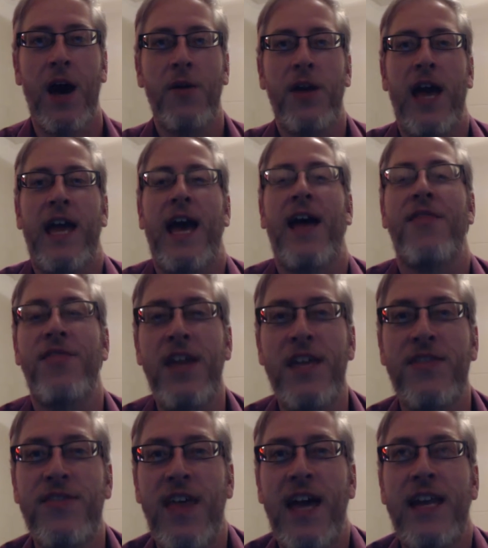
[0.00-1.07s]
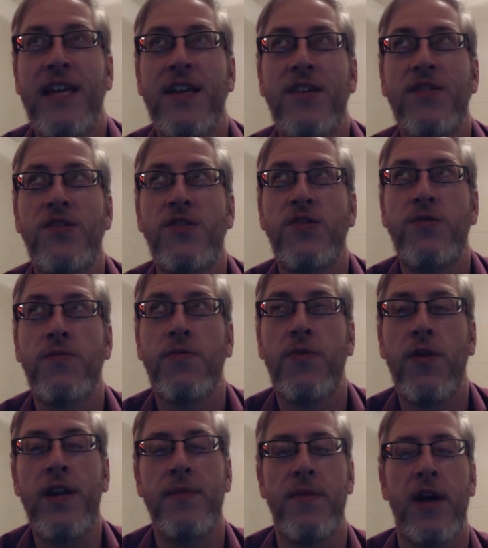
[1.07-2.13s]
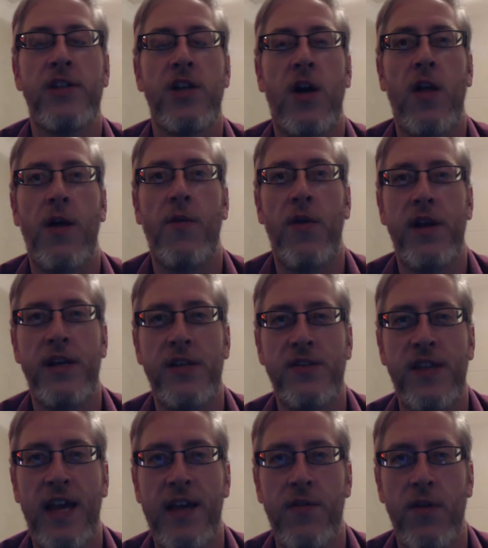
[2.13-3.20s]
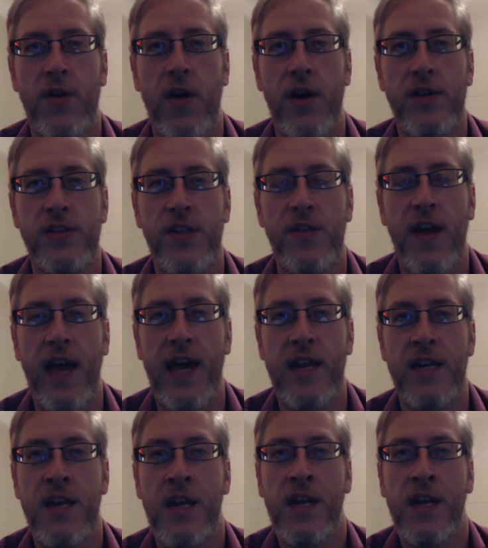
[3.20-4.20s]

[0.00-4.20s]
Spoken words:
Okay, I think that is pretty much all I wanted to say in regards to that.